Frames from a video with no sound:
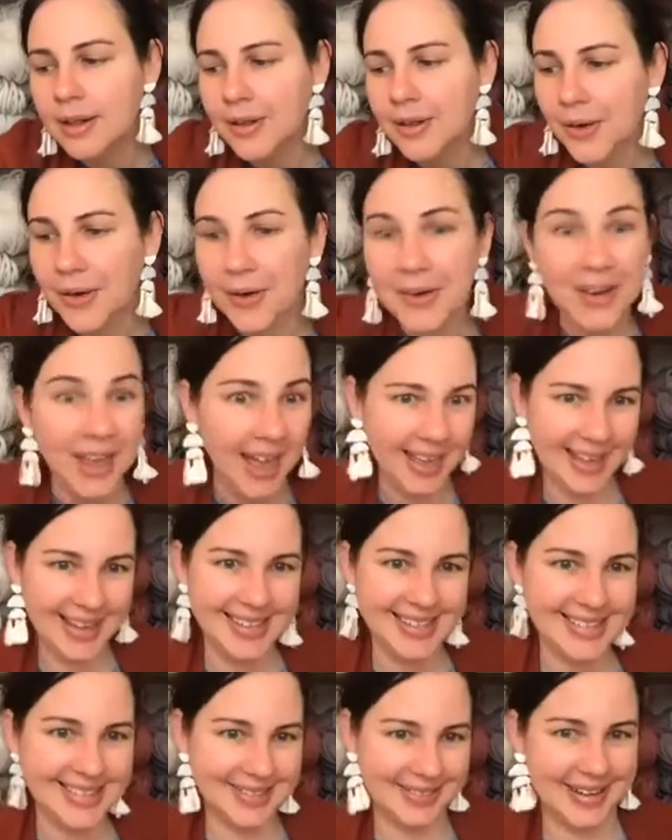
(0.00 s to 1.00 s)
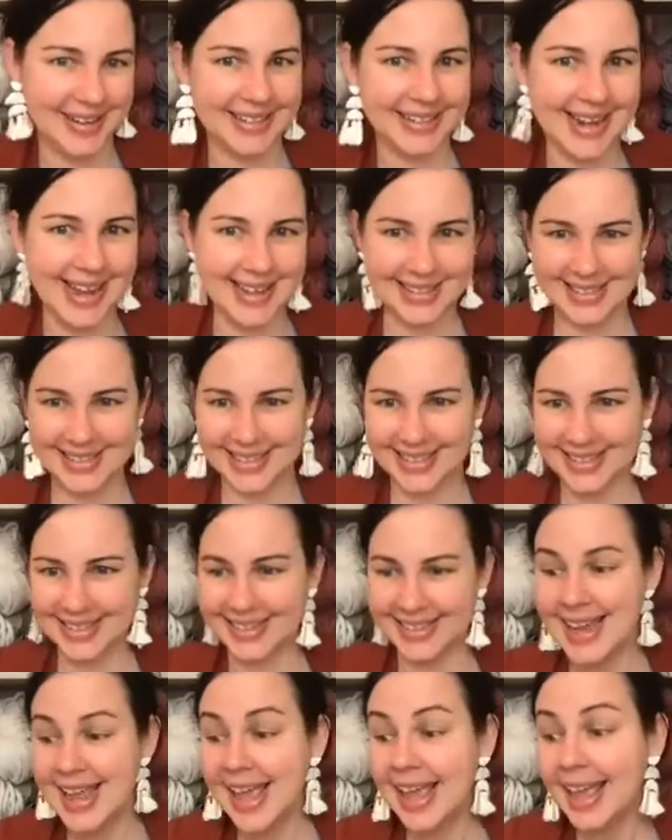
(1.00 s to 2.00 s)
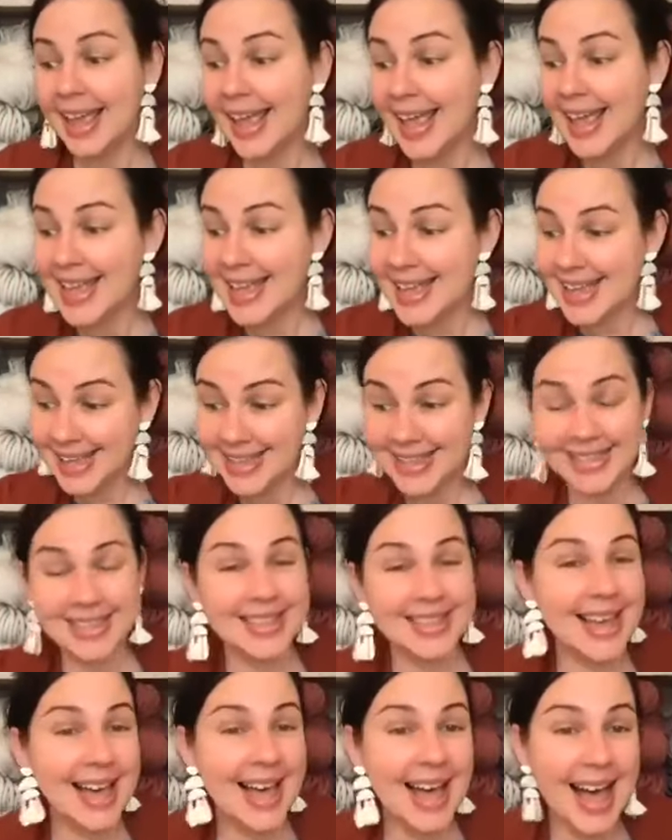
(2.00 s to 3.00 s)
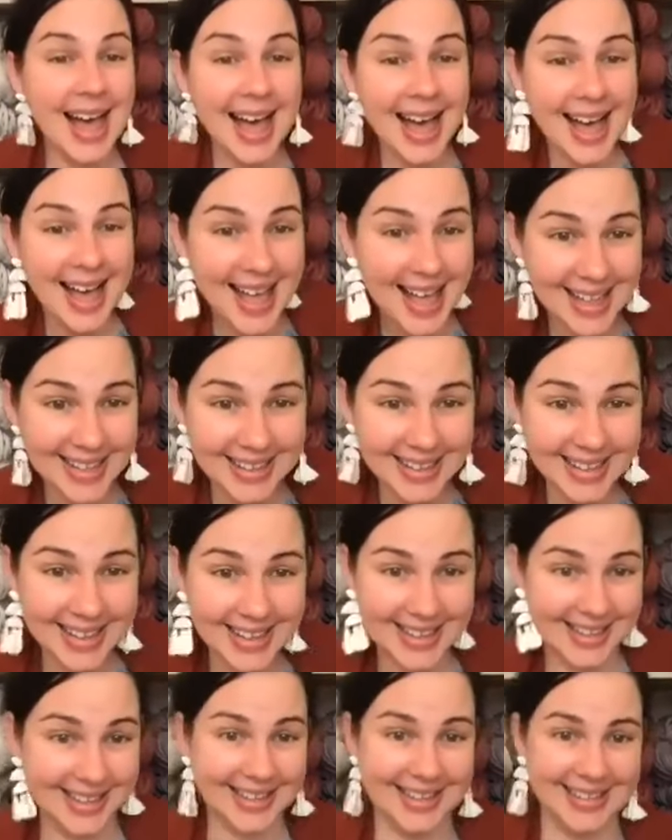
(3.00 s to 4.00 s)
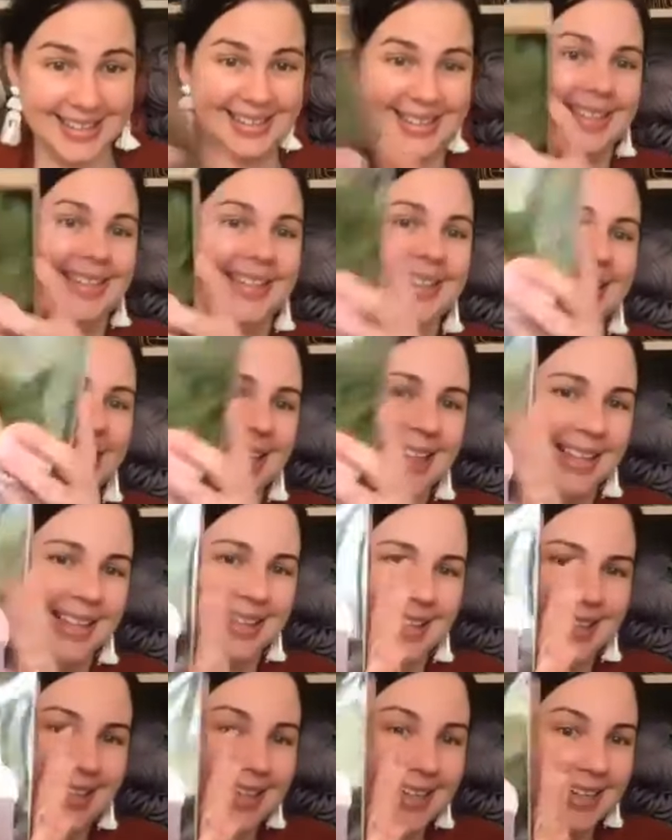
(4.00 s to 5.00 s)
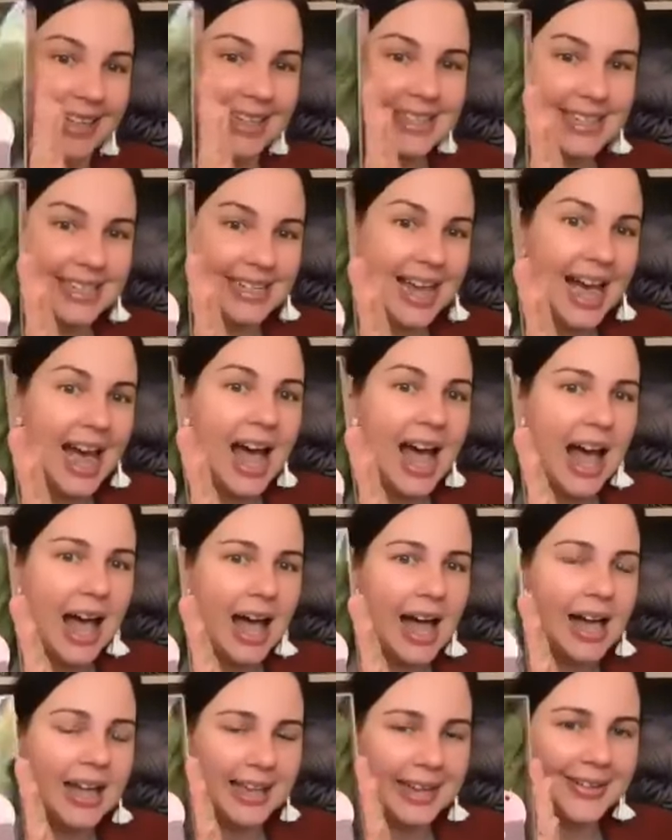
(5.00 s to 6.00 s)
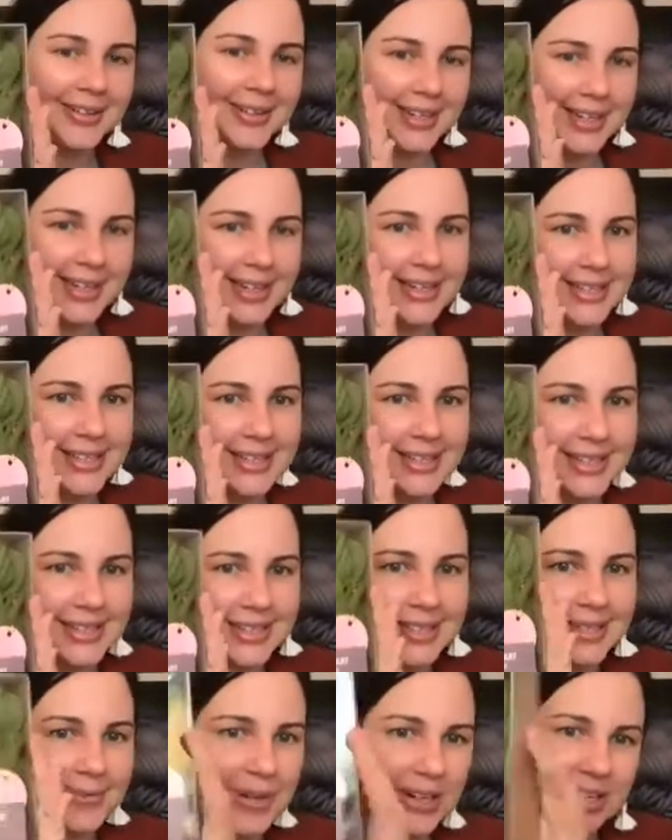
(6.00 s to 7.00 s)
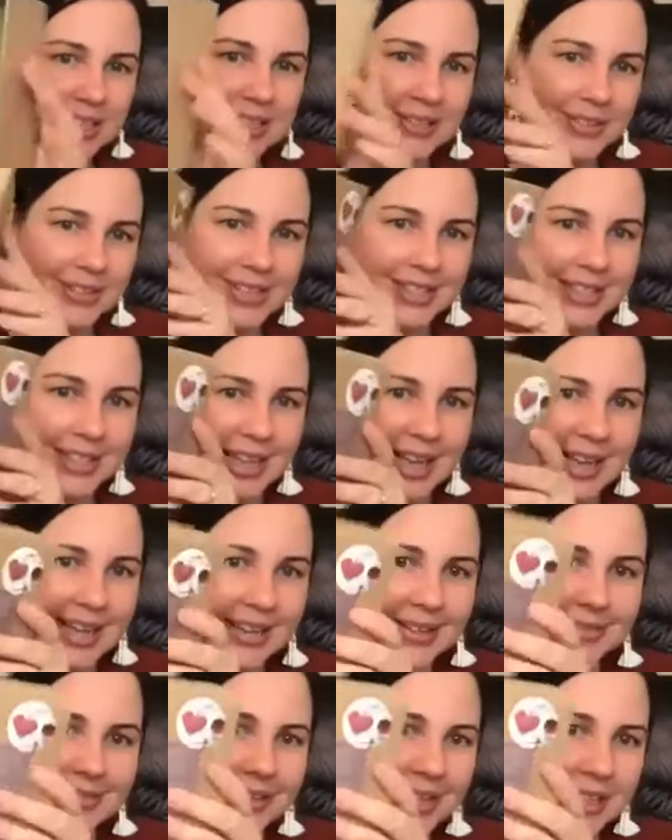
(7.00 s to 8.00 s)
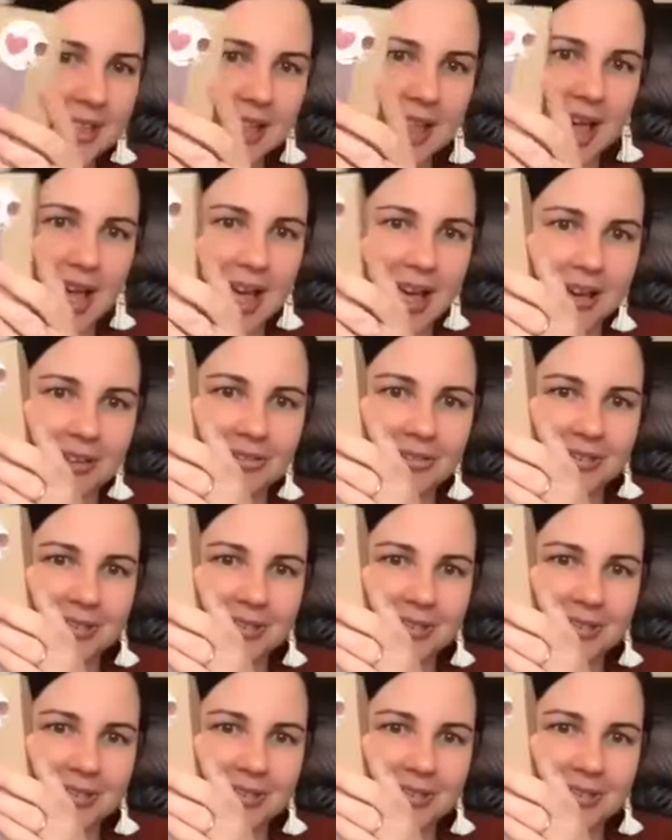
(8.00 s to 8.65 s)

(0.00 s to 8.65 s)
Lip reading: Okay, so our next kit is the heart kit. Ta-da, here it is. This is what it looks like in real life.